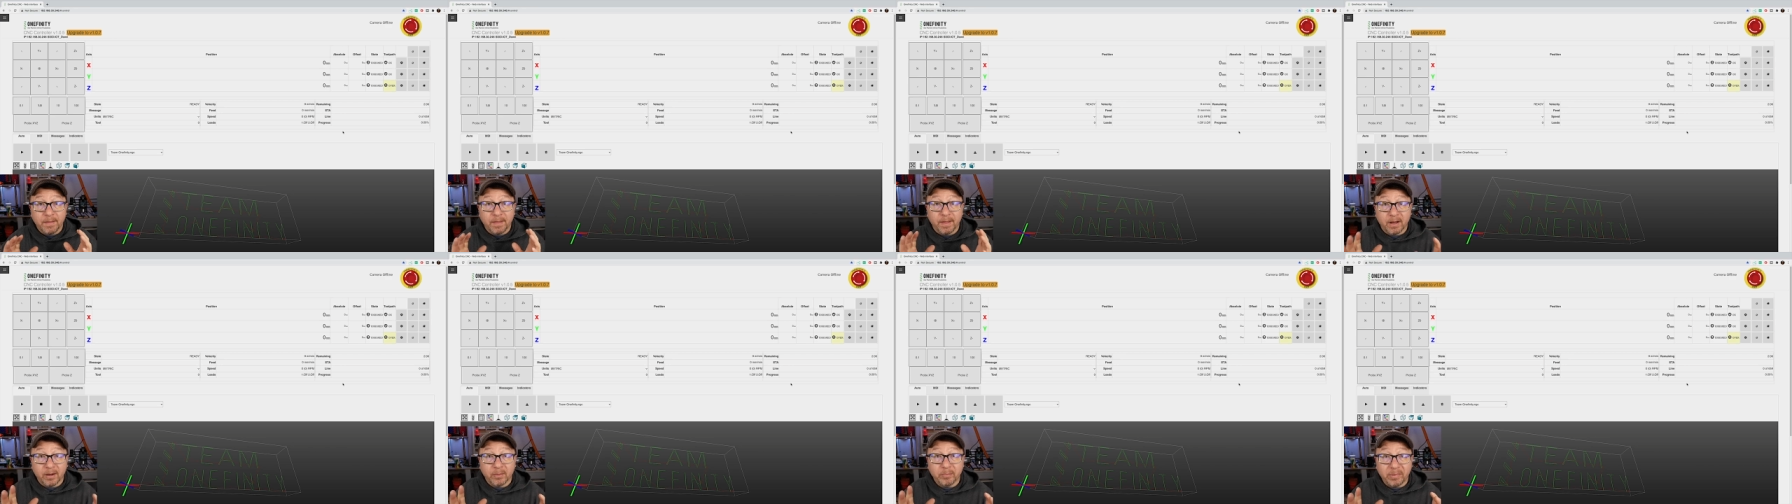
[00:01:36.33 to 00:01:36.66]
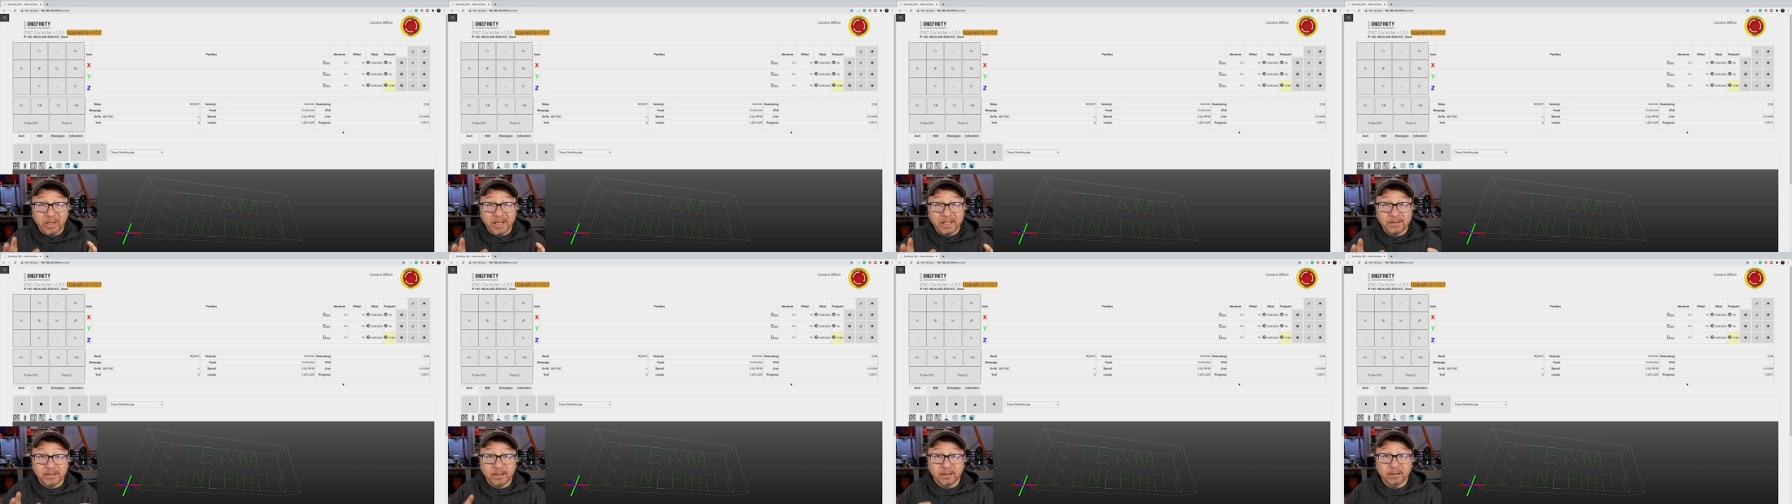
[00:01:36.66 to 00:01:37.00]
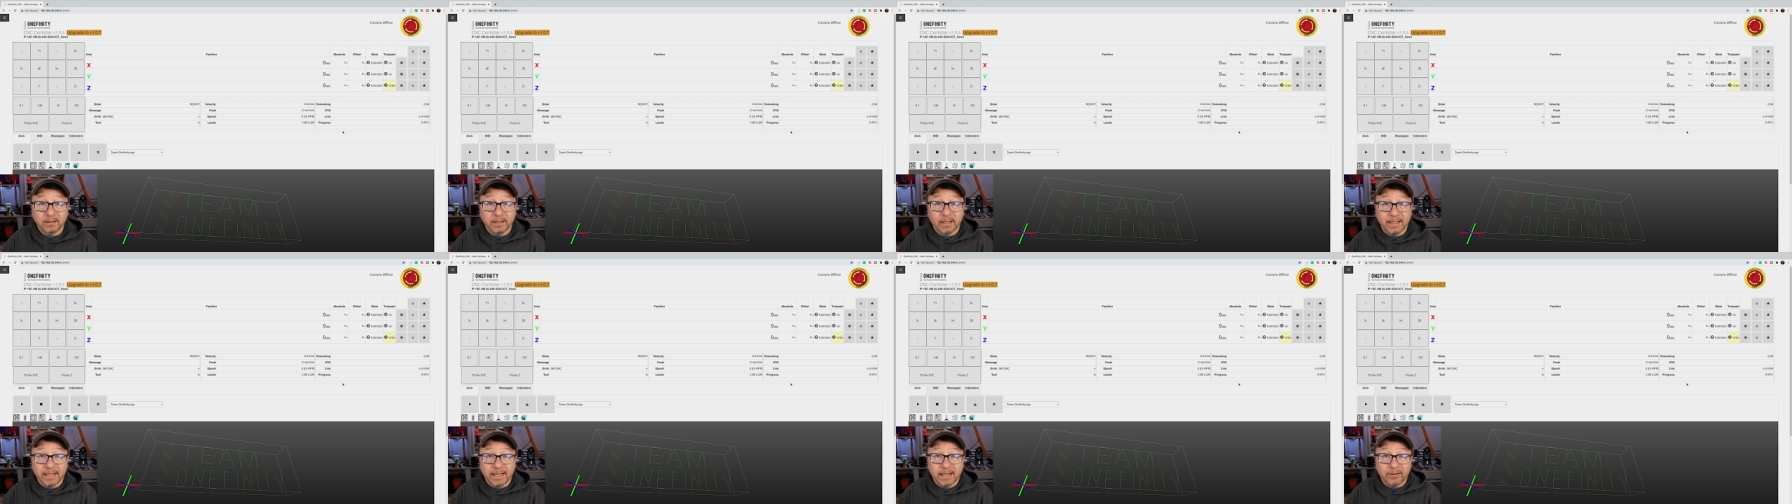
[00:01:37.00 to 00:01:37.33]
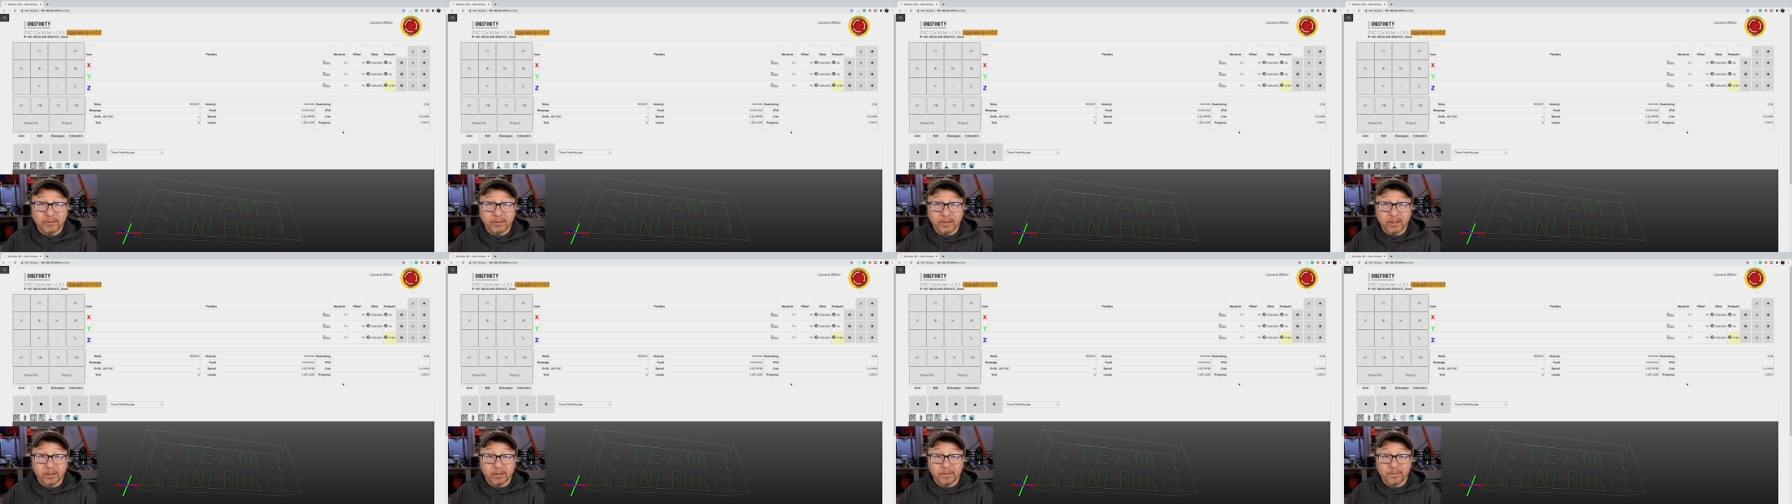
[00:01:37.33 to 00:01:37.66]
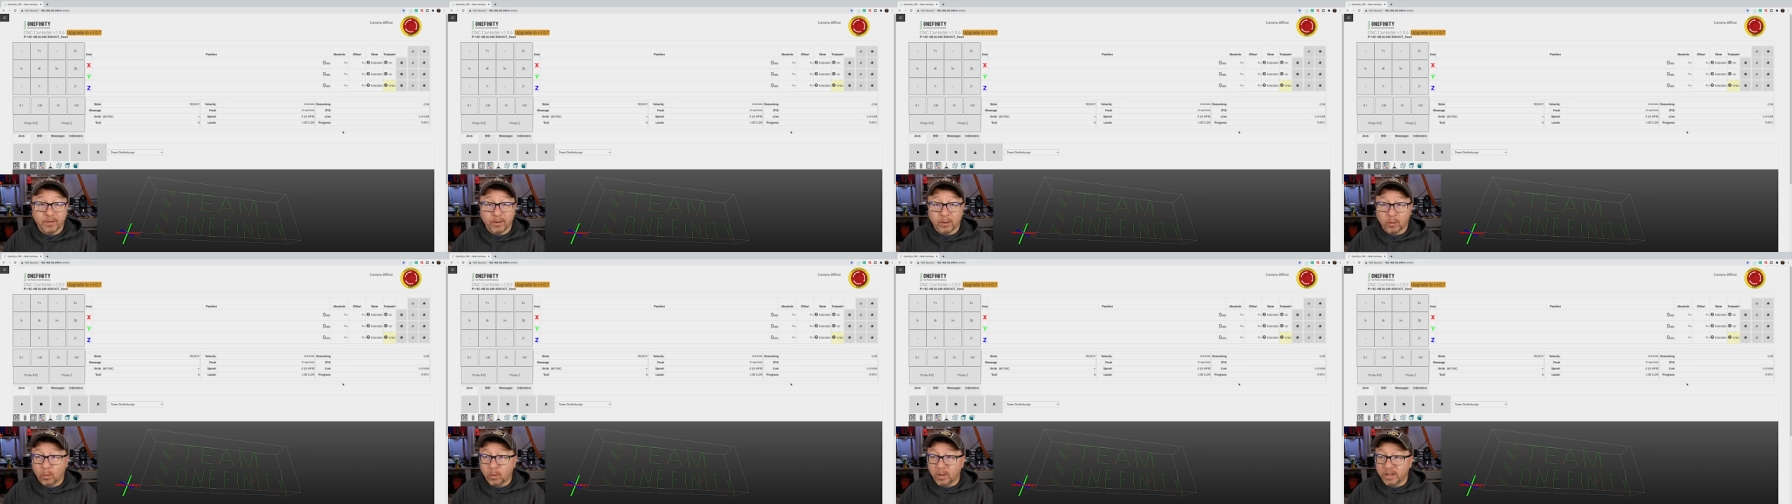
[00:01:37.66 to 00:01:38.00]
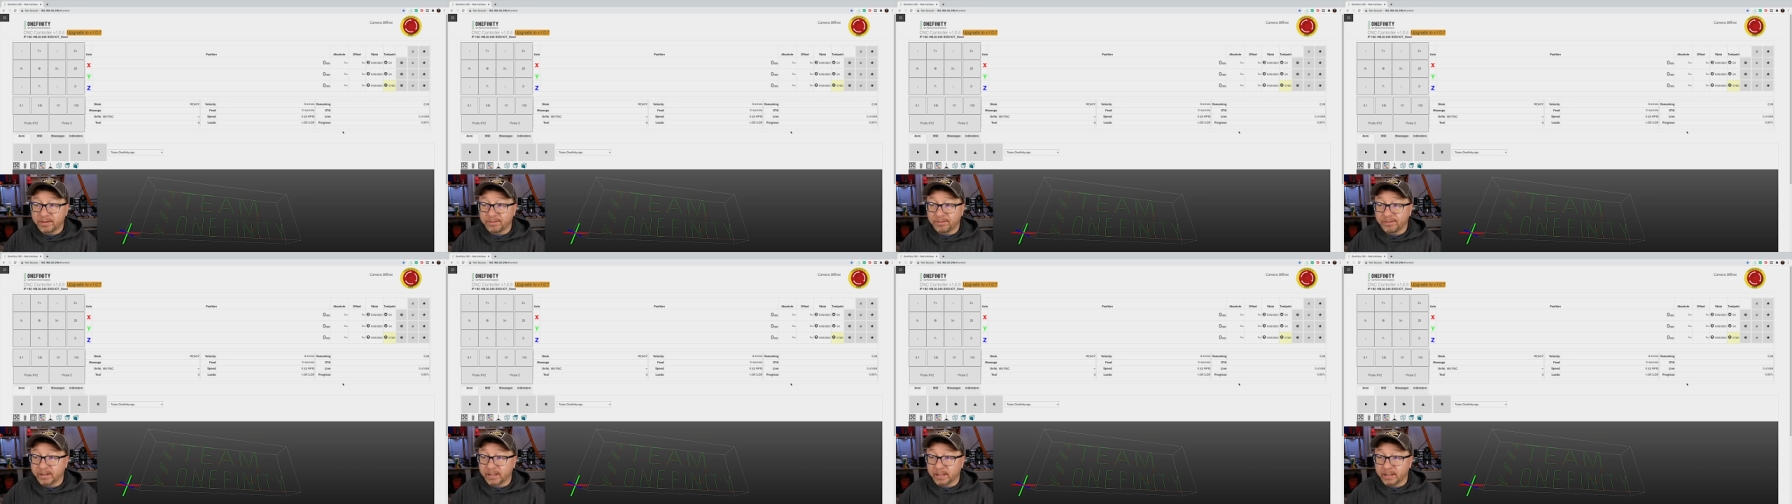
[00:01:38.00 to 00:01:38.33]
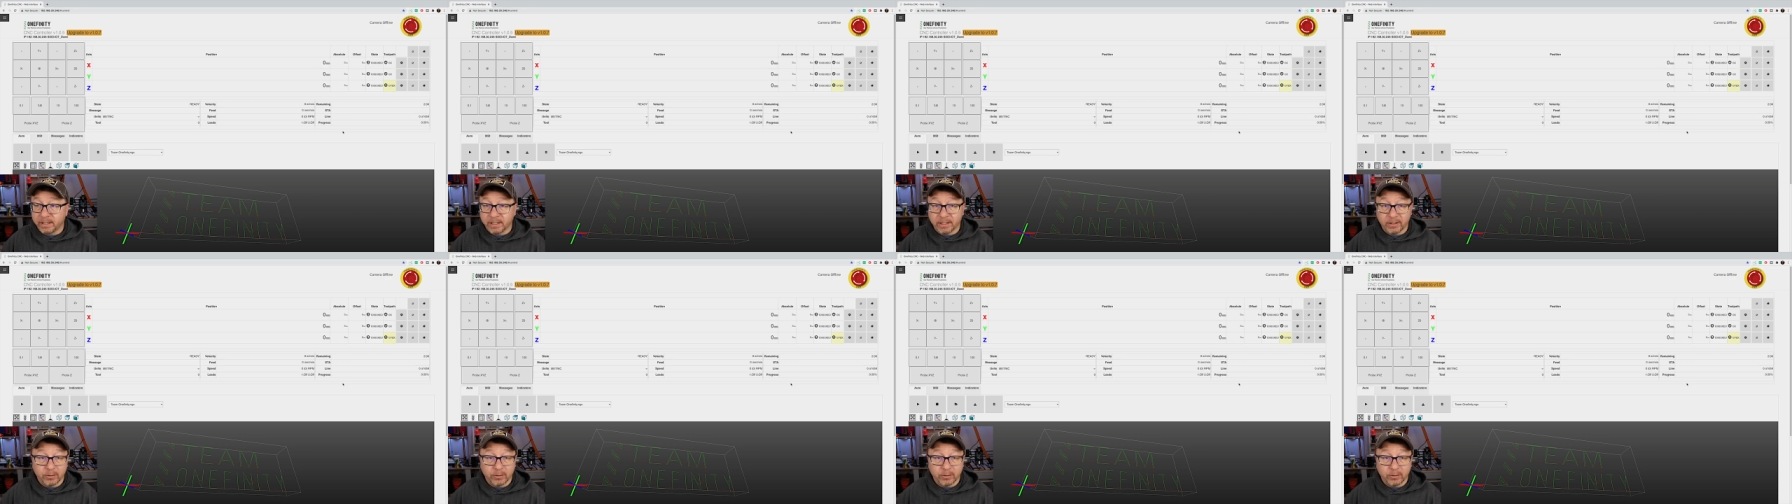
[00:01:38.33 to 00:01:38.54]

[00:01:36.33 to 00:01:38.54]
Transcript: The basic layout of the Onefinity